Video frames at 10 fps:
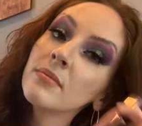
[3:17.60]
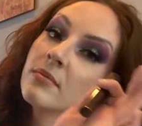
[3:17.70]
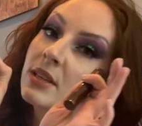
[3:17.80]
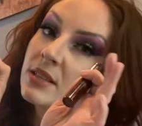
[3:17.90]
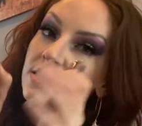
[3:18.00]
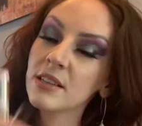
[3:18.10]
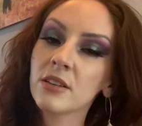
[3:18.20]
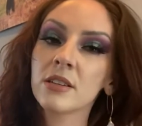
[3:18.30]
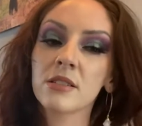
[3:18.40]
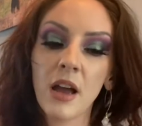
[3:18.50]

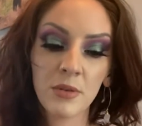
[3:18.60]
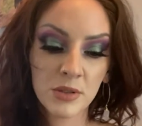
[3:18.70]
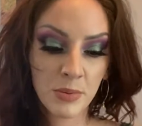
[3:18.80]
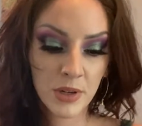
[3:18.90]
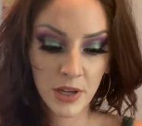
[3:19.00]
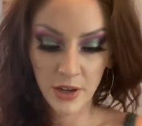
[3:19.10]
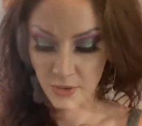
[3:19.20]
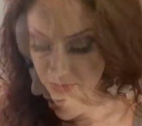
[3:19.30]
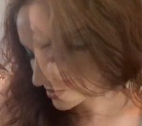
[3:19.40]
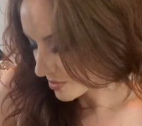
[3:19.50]
Concealers. I was pretty good.
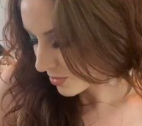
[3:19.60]
I also